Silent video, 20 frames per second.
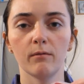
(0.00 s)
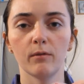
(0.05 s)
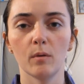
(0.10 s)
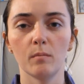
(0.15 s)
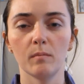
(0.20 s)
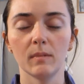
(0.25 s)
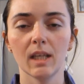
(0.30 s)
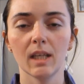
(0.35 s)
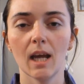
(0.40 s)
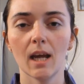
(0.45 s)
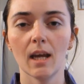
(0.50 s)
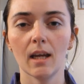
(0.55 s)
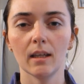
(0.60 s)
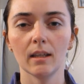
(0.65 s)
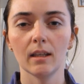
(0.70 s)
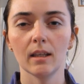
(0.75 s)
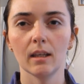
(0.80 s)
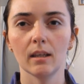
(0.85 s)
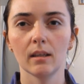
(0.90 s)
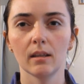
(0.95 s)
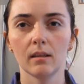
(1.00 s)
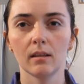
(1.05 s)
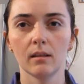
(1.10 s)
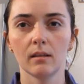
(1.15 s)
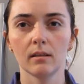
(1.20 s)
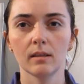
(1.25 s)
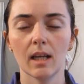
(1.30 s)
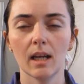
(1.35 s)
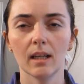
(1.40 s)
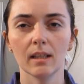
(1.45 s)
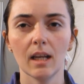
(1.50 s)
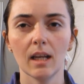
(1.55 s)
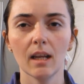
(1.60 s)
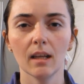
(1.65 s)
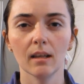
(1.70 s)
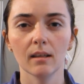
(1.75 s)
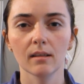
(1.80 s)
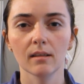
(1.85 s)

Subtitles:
from Tagnix.